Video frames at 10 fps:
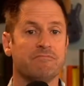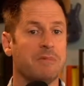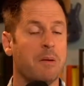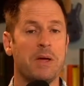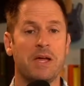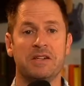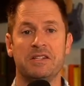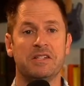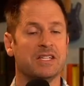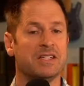
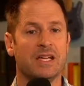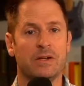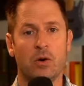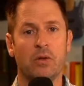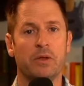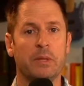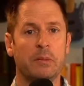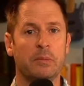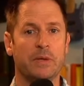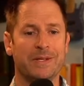abandoned it and all the
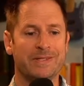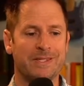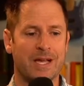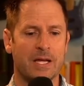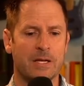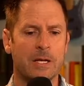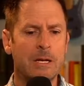people inside.